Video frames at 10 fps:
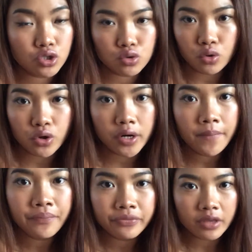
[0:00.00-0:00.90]
store
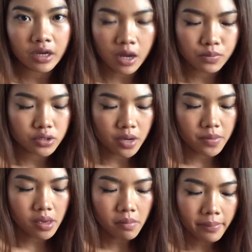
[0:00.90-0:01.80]
in Abu
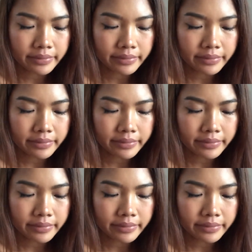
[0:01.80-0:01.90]
Dhabi.